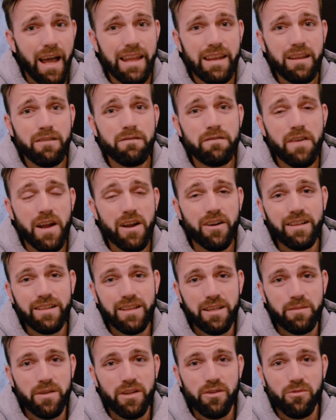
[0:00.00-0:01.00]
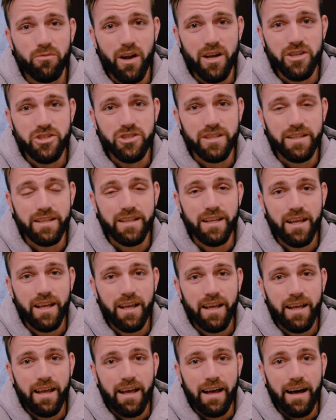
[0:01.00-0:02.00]
And in very limited Russian,
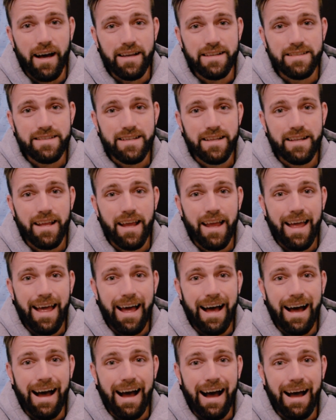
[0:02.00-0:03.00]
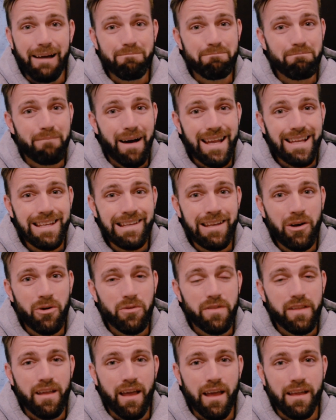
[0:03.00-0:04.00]
I said, I might know
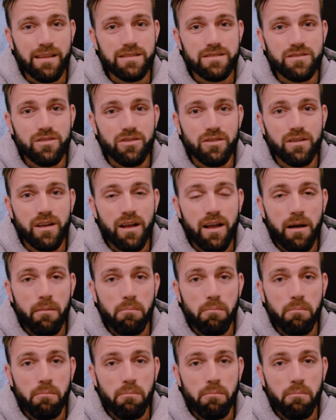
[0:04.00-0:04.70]
the answer,